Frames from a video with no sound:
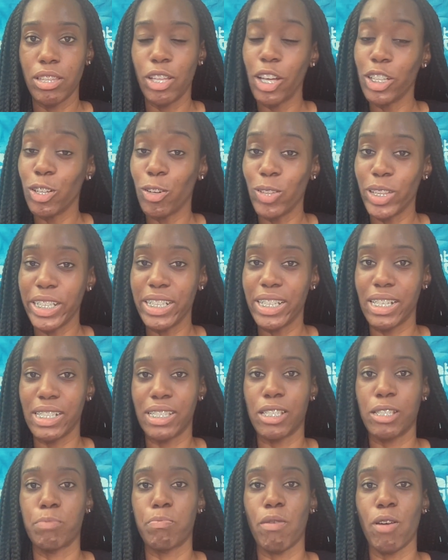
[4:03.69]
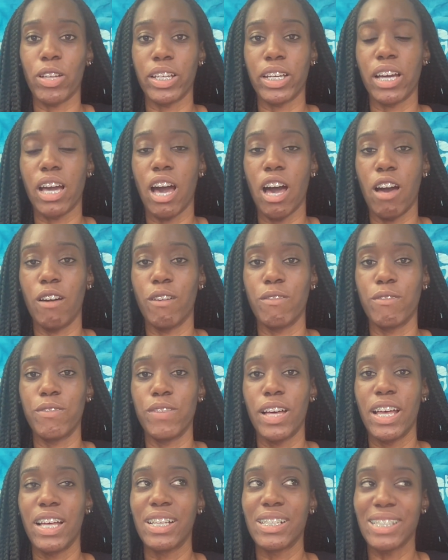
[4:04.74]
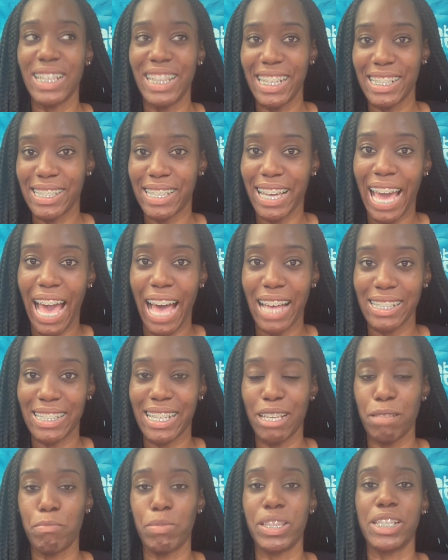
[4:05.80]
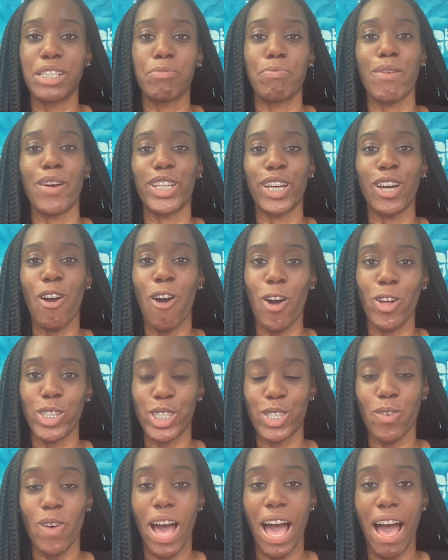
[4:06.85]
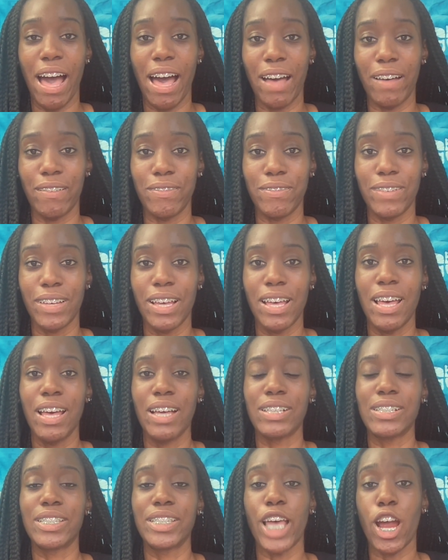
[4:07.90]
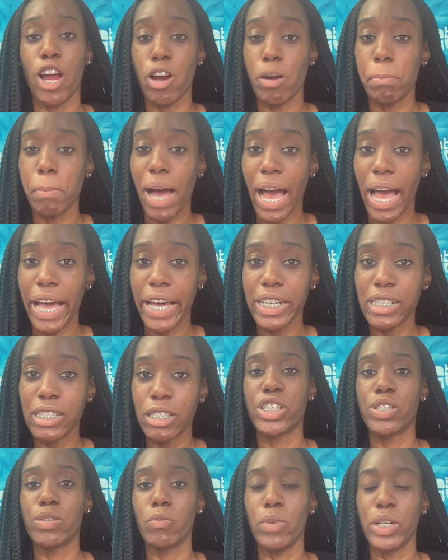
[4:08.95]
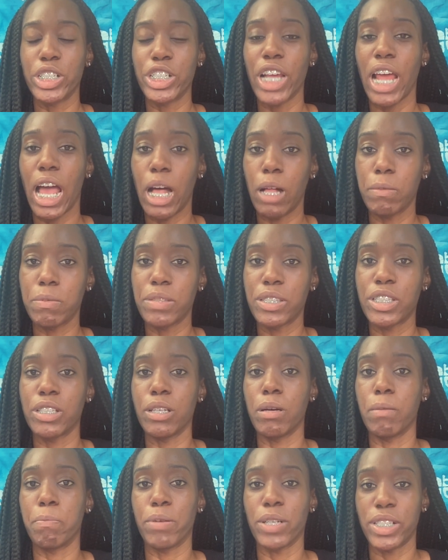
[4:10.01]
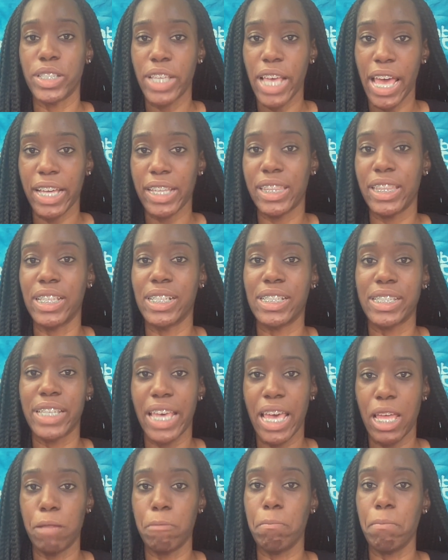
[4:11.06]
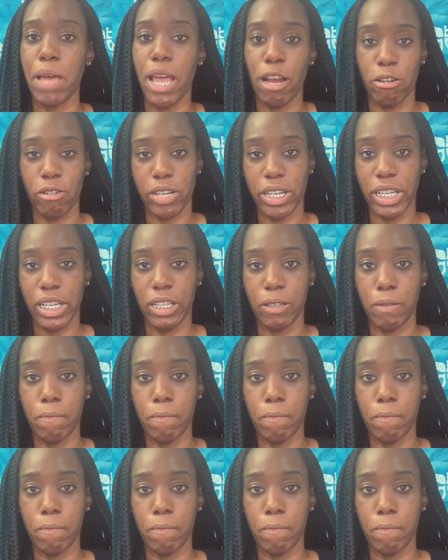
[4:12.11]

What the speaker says: Not only does this product have salicylic acid, but this product also have ceramides, which helps to protect the skin barrier.